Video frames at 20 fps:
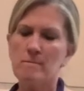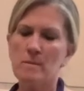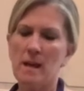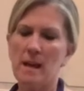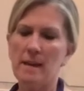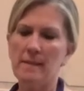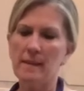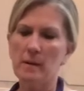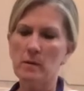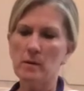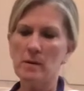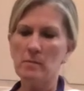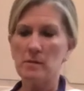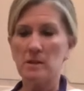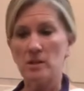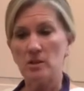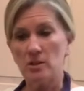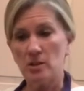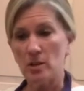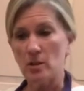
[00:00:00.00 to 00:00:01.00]
And then what I'm
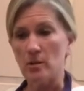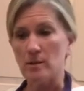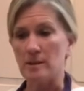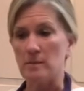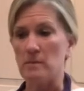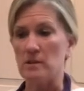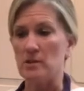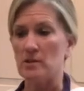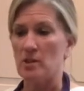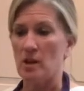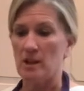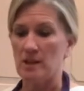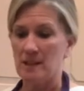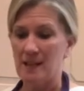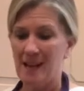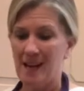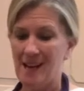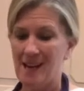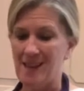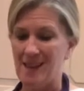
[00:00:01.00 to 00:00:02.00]
gonna do is I'm gonna
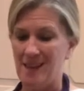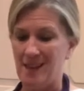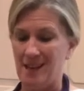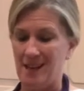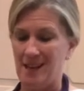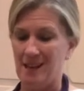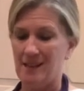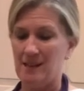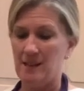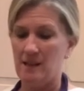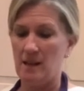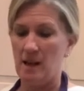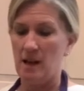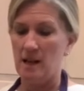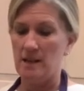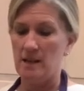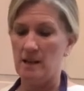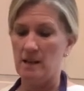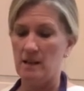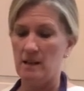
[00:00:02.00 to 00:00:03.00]
saute this
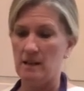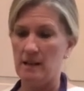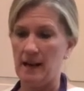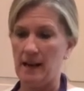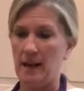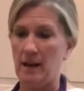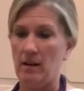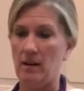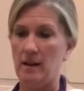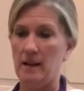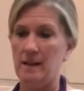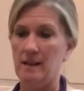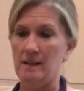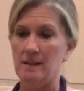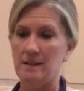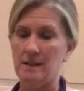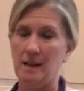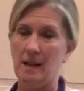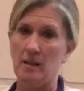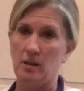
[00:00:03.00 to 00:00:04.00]
onion, carrot,
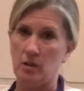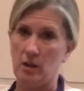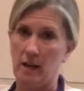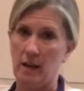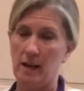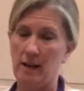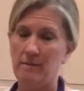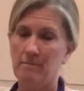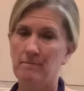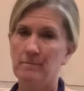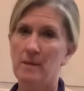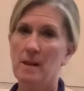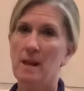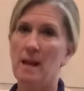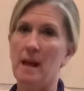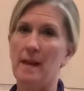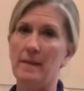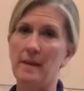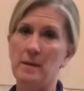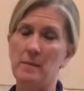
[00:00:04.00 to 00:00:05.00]
celery,
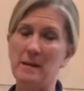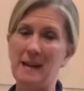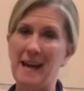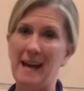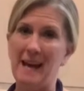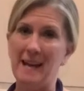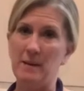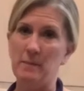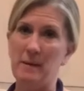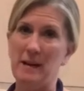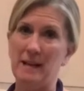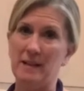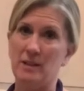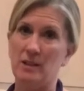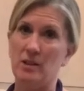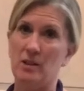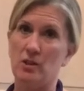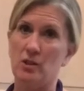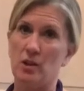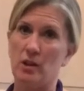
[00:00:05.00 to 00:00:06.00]
and then I'm gonna add it back to
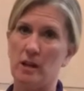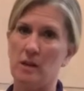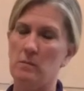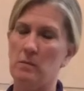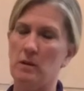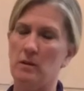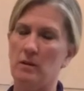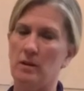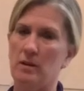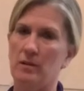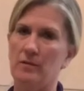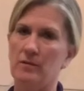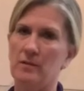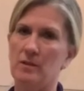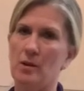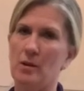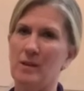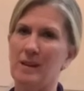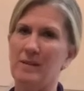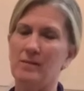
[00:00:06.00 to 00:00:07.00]
the turkey meatloaf. So
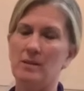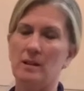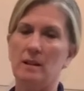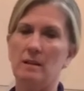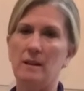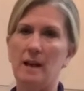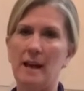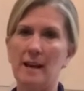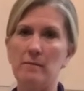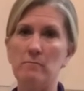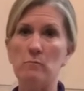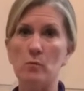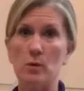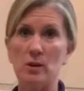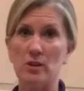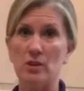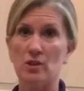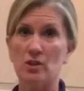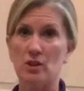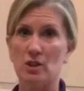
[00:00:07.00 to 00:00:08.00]
it gives it a lot of
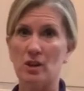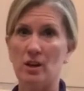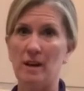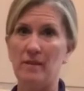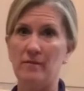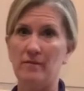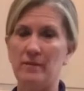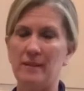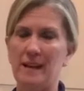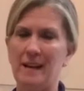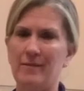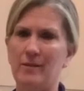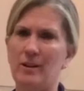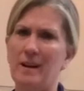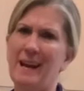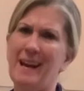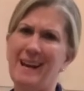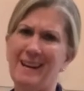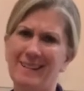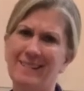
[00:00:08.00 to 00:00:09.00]
moisture and flavor
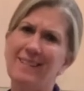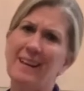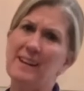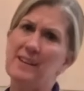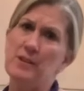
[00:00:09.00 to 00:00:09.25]
and a lot of